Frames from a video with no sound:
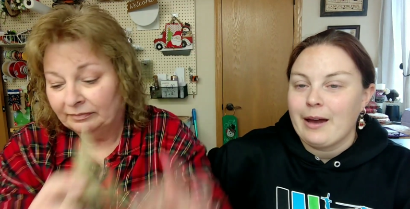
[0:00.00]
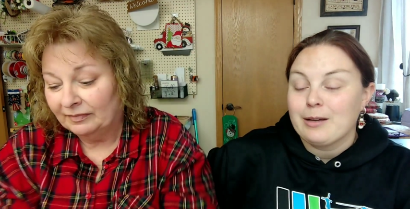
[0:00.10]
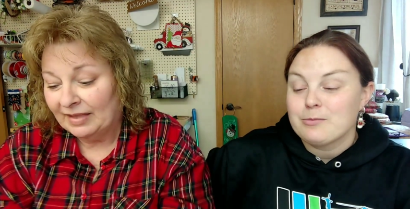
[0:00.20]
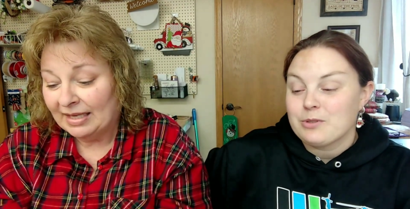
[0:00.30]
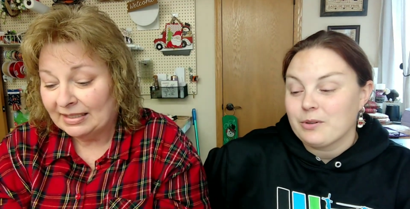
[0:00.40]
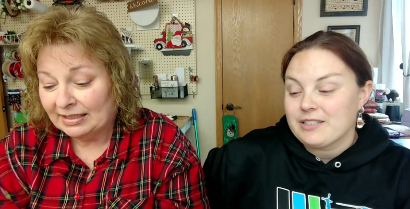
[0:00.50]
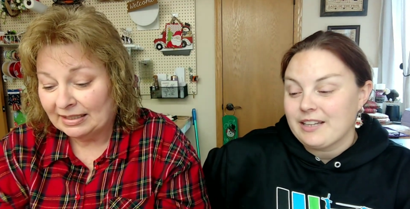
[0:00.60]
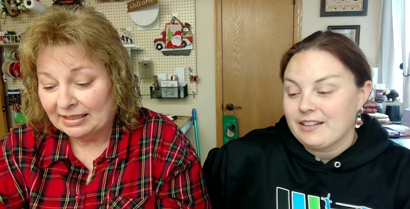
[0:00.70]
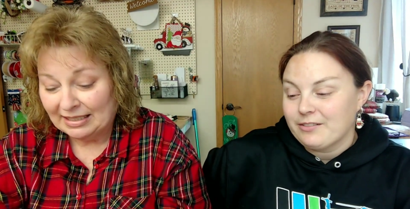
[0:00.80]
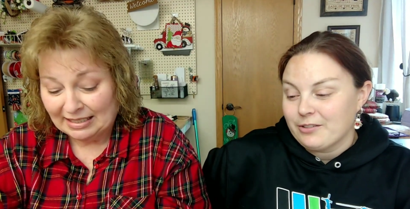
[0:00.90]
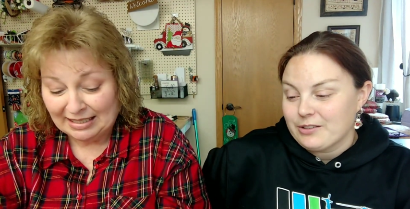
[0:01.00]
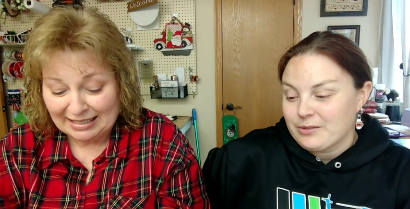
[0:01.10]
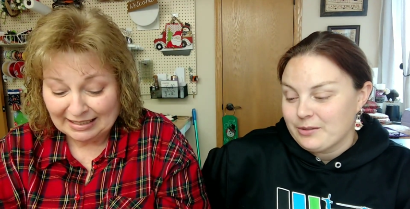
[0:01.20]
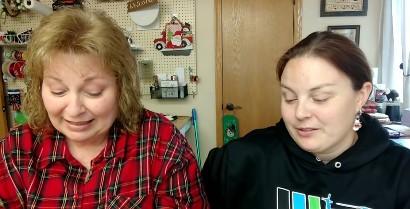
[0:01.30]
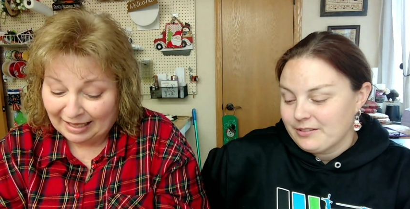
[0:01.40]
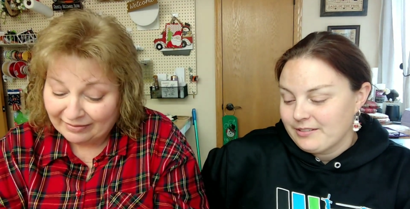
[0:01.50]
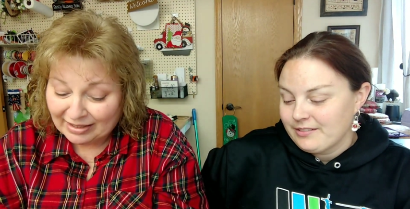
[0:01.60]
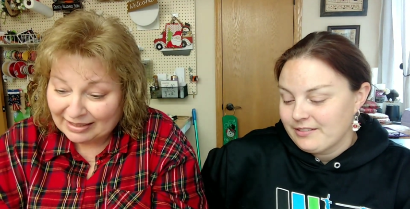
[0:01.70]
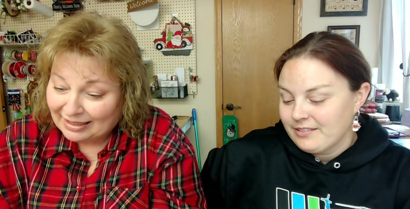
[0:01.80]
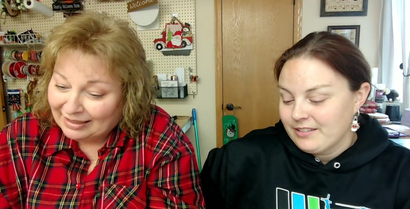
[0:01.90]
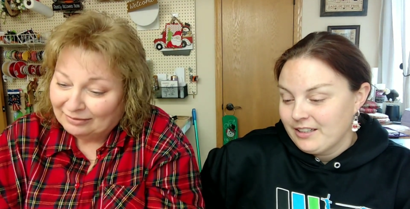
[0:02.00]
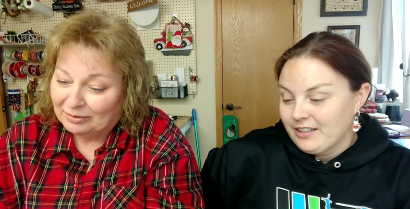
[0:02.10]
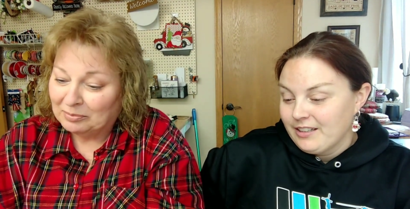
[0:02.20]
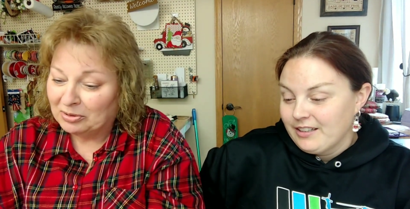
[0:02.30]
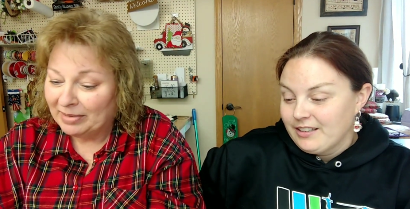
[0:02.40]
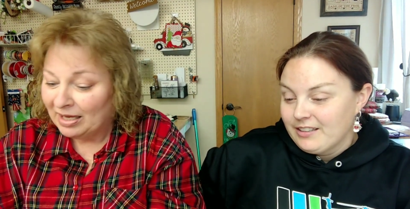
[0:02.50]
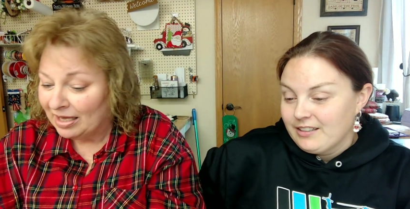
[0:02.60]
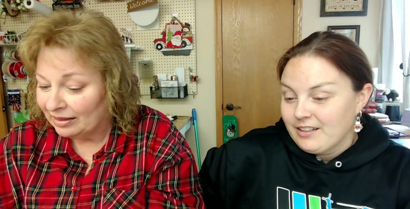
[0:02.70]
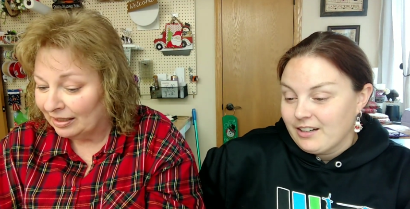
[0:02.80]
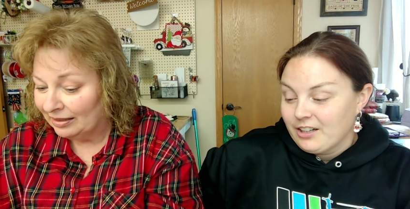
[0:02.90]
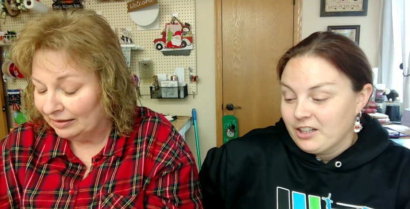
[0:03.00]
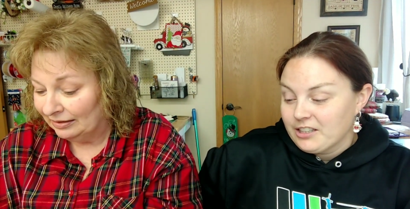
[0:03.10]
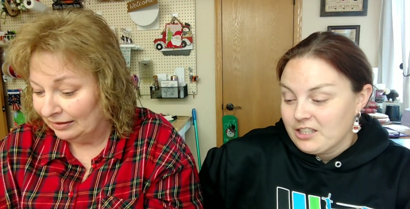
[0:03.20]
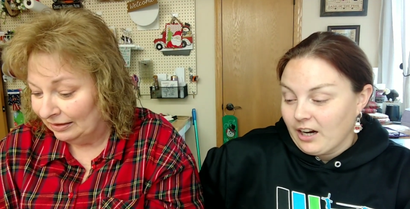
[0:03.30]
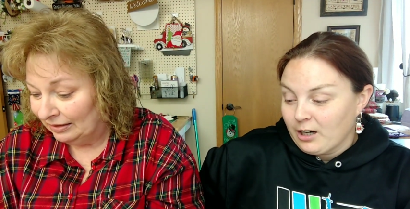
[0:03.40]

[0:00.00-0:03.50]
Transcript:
Speaker 1: I'm that's, so excited for this. That's one. 11. One more month. Are you going to